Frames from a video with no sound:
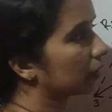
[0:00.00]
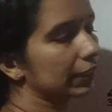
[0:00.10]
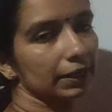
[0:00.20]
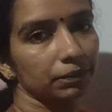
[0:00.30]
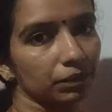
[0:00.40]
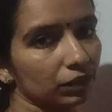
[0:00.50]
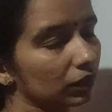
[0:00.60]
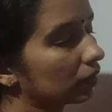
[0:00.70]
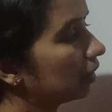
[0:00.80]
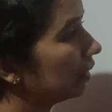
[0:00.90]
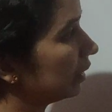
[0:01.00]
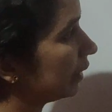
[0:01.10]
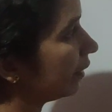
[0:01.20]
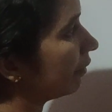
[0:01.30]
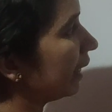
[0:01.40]
okay,
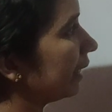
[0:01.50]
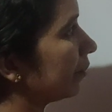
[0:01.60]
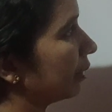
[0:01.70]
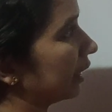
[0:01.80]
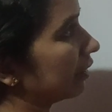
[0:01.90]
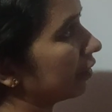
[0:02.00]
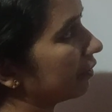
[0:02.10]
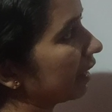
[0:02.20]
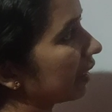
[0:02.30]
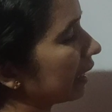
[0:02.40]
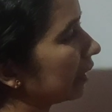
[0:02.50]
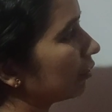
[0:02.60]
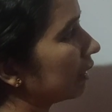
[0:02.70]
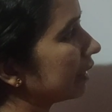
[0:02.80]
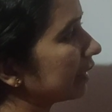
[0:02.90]
divided by, we are
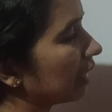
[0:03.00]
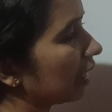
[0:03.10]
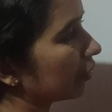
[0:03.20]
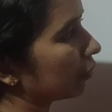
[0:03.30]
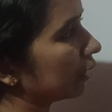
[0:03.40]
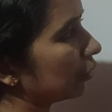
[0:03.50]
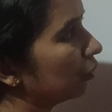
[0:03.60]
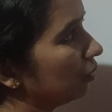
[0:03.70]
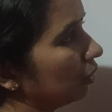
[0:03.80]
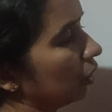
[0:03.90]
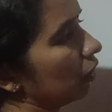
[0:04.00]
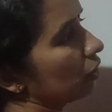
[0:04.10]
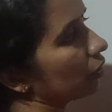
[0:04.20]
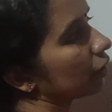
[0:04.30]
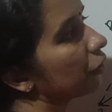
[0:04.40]
calculating R12.
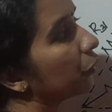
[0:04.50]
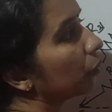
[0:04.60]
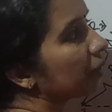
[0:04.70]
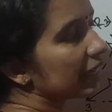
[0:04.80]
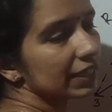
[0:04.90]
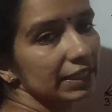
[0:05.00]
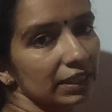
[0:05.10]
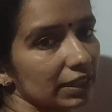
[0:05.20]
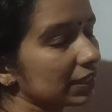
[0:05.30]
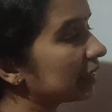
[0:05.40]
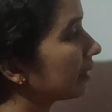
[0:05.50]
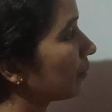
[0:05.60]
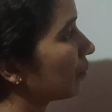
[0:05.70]
So the numerator is